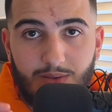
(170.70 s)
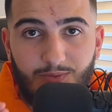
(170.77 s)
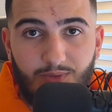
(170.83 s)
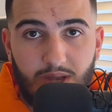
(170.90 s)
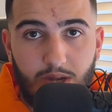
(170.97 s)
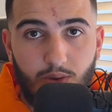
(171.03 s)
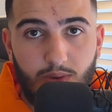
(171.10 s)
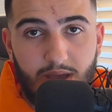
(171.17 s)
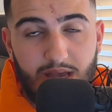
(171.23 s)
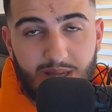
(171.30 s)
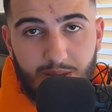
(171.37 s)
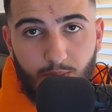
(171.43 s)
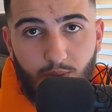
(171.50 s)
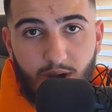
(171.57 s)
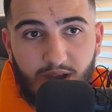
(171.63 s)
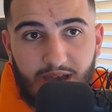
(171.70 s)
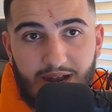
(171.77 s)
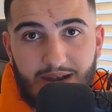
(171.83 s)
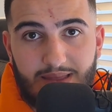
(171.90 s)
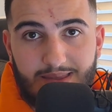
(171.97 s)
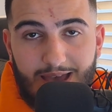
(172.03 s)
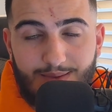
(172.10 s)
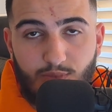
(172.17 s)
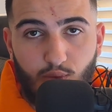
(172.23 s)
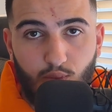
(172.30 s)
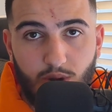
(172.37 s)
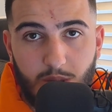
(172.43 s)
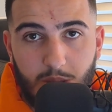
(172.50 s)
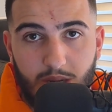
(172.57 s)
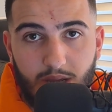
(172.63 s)
video isn't working at the time you're
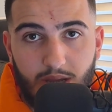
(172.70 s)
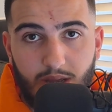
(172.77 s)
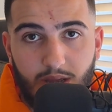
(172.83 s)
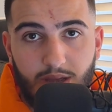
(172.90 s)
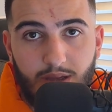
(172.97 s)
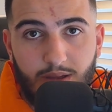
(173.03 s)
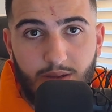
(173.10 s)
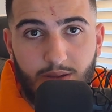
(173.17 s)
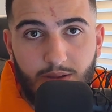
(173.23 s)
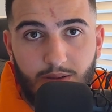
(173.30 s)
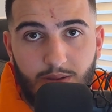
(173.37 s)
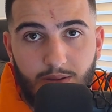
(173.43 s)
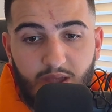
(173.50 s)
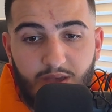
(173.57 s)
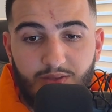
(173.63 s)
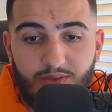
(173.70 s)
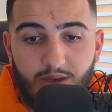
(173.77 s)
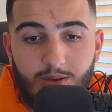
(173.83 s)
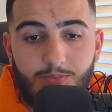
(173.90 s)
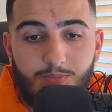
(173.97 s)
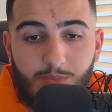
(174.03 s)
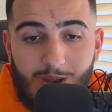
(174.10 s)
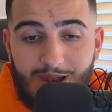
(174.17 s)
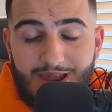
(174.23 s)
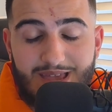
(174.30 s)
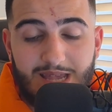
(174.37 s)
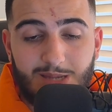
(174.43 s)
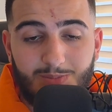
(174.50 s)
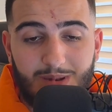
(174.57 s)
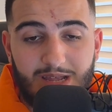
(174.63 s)
watching it, then
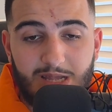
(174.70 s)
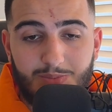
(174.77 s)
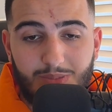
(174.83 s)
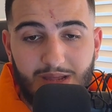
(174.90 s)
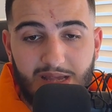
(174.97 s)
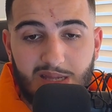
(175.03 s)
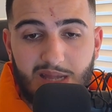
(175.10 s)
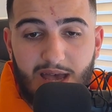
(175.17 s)
please, please, please